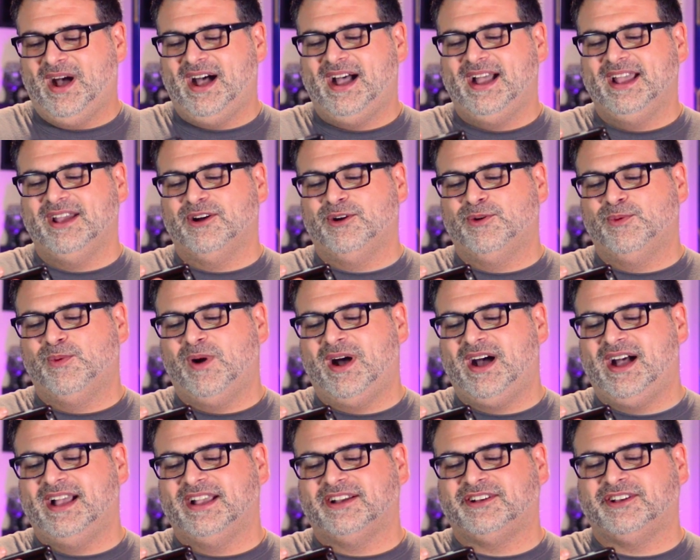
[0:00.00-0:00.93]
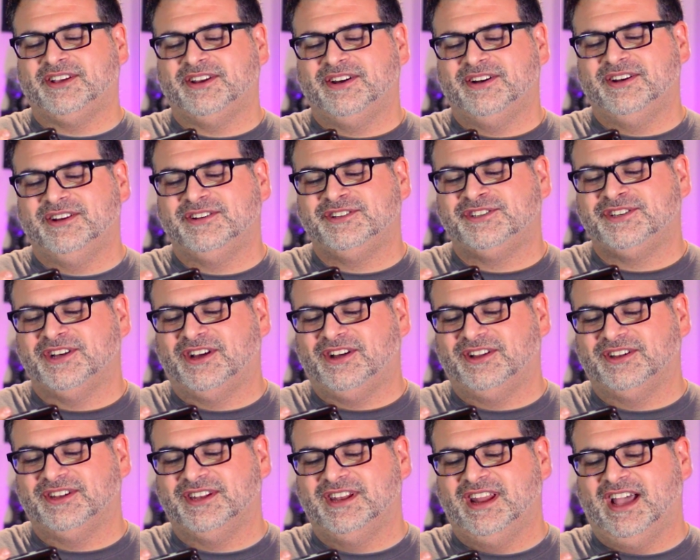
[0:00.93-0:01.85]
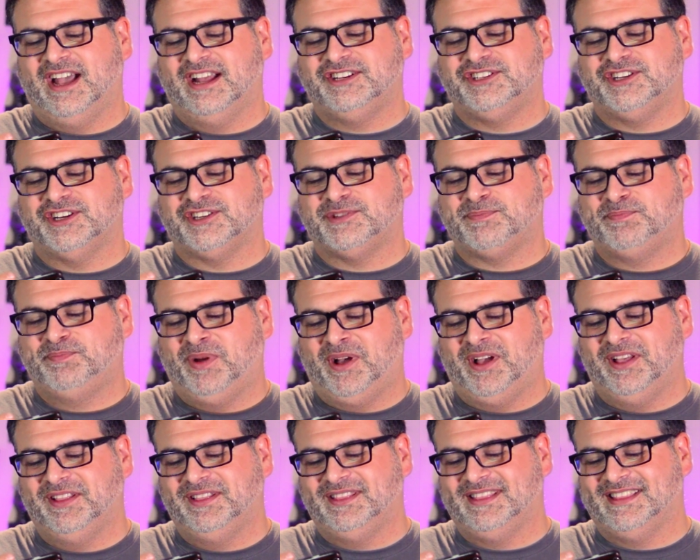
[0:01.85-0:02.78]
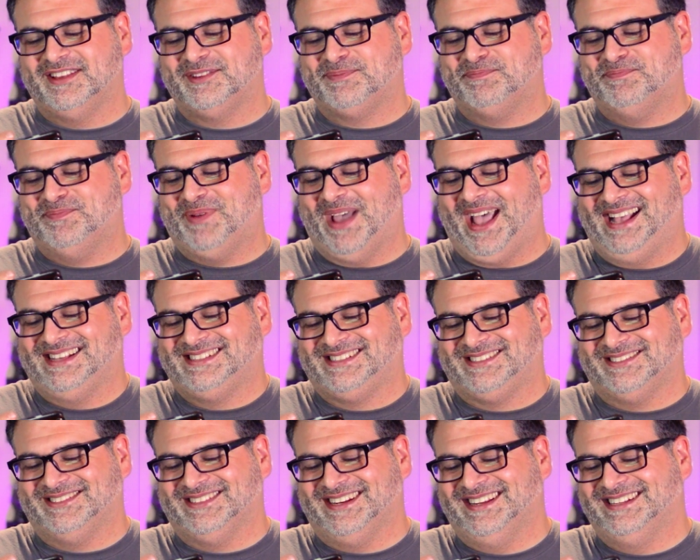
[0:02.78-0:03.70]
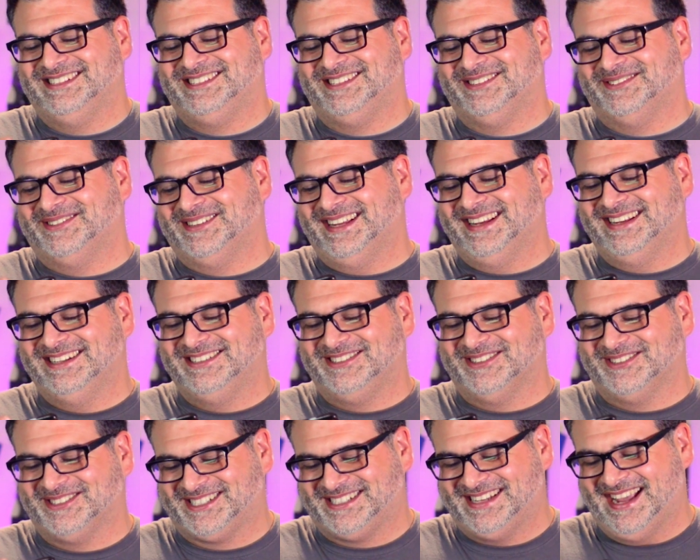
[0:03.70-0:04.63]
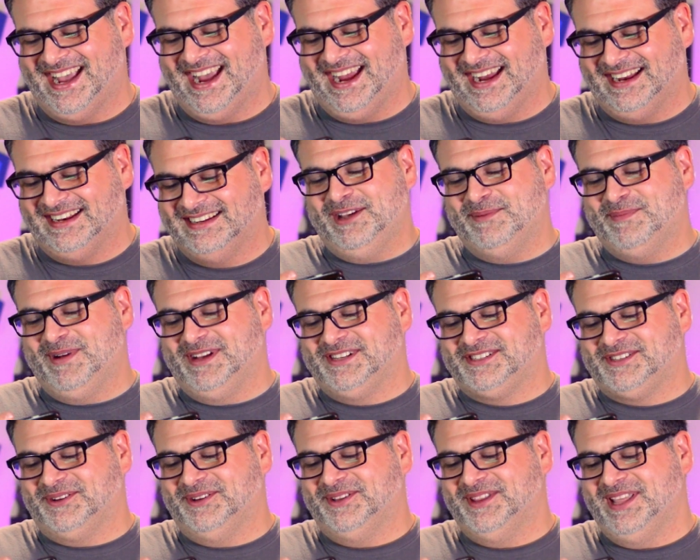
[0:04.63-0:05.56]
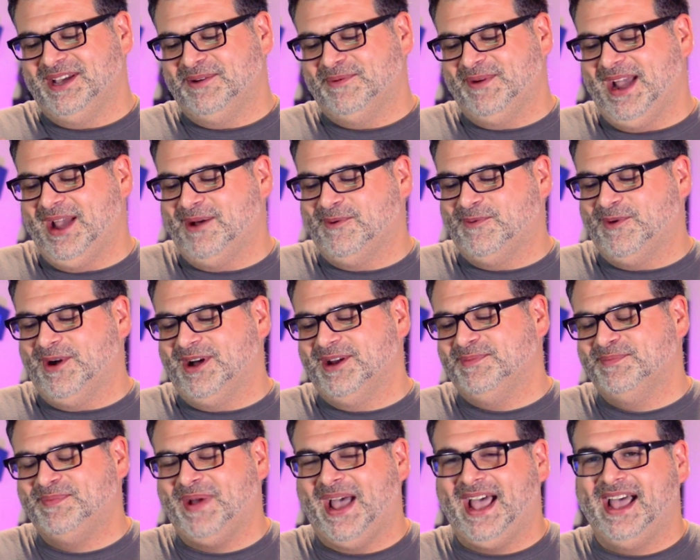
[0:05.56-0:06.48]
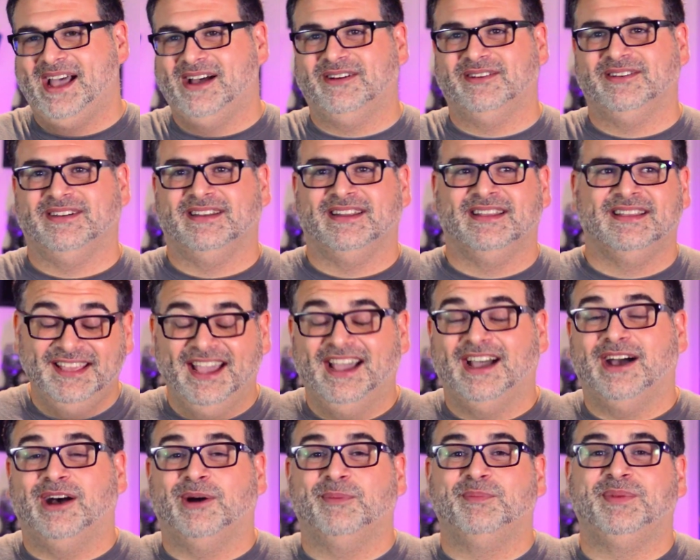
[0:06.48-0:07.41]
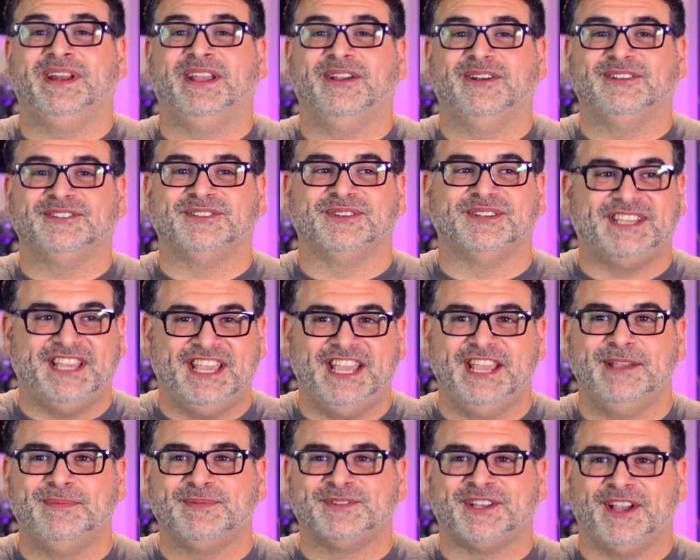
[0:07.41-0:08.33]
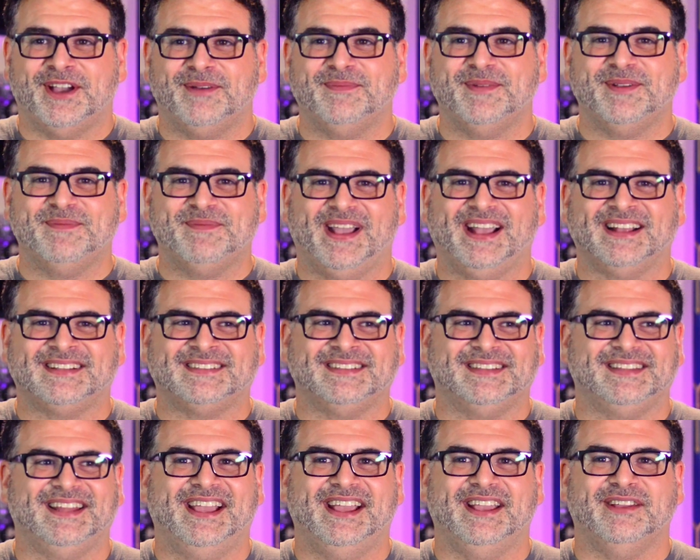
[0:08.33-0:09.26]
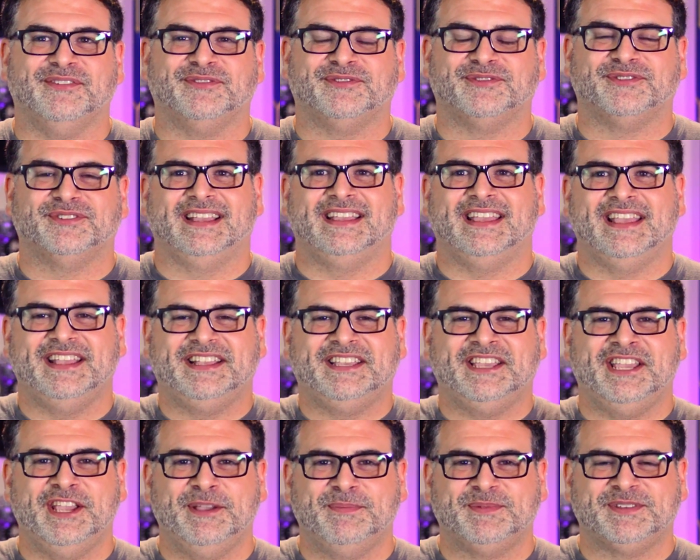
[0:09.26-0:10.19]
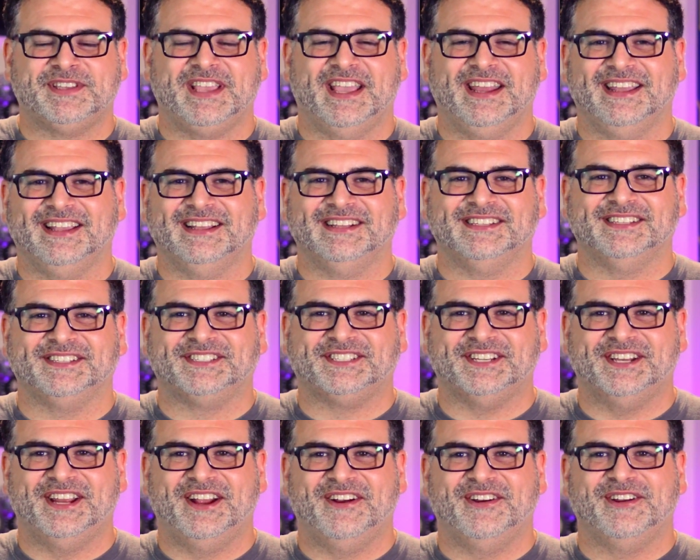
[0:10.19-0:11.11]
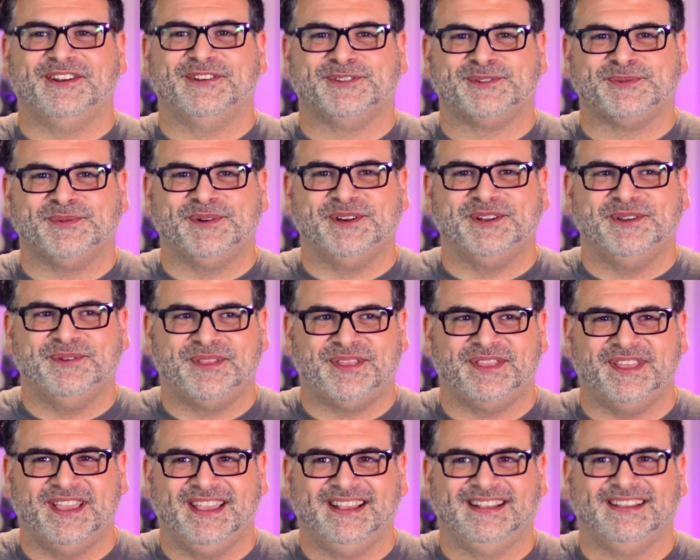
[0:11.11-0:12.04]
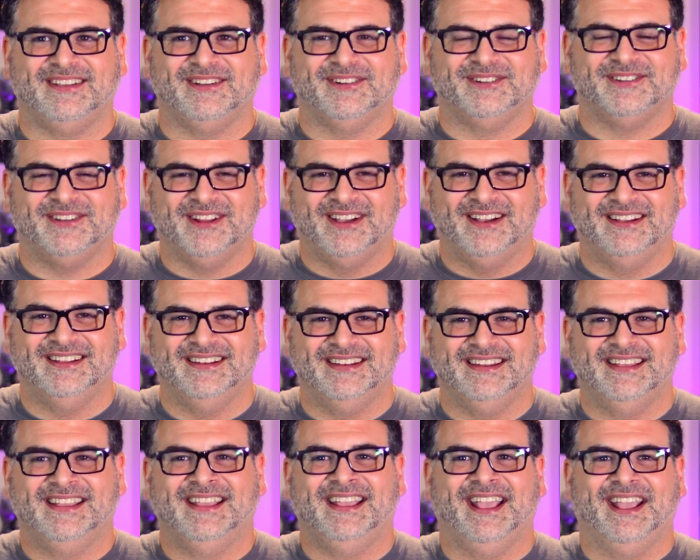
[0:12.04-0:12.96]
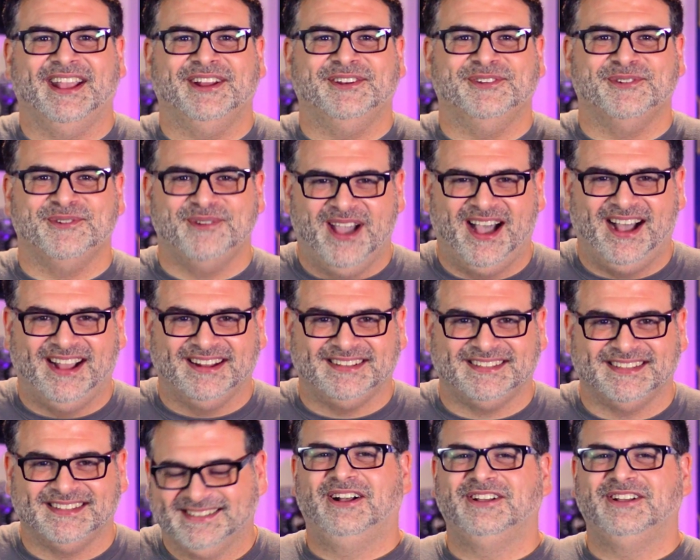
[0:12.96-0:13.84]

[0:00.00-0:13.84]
Why, oh why, could an adult not just punt this bastard into an interstate? He must only weigh 1 pound. Yeah, but he also keeps coming back to life. Like, he keeps getting into scenarios where you think you're done and you're not.